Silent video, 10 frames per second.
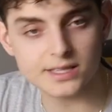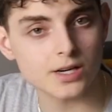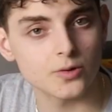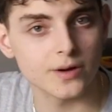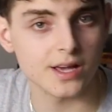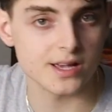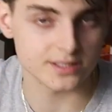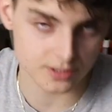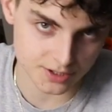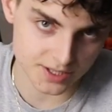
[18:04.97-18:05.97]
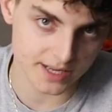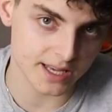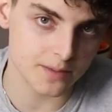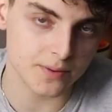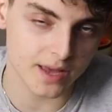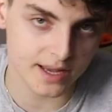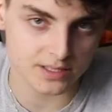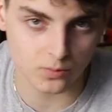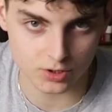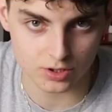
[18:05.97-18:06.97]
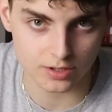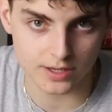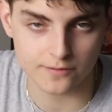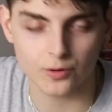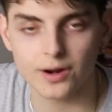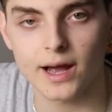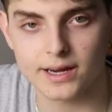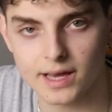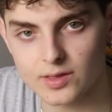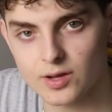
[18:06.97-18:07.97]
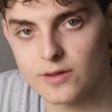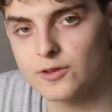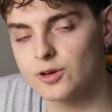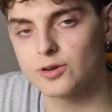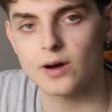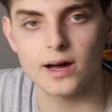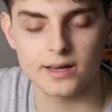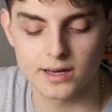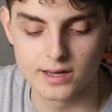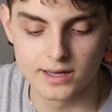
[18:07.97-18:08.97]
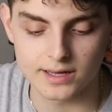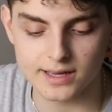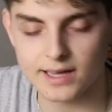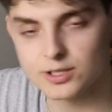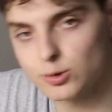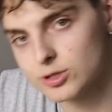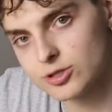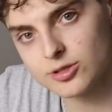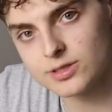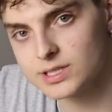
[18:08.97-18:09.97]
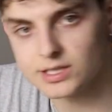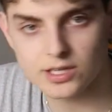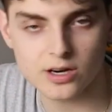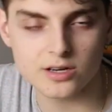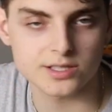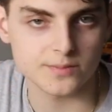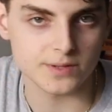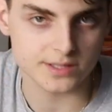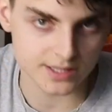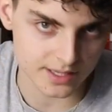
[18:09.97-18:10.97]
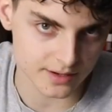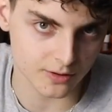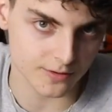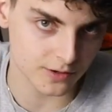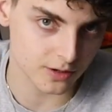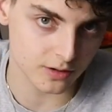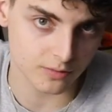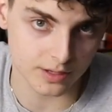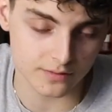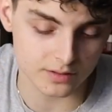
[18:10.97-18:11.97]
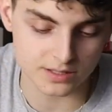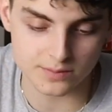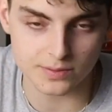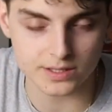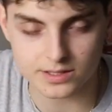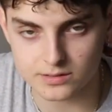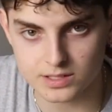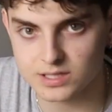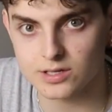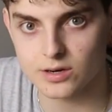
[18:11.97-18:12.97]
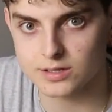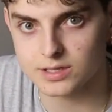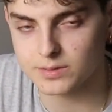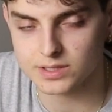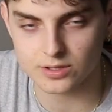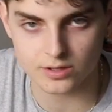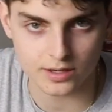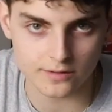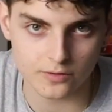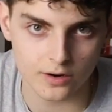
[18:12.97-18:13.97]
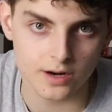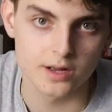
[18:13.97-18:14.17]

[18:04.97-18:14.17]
takeaway is understand KPIs and what you're looking for and how to get there. If you don't know how to get to a certain CTR, CPC, or if you don't know what even CTR and CPC you're looking for,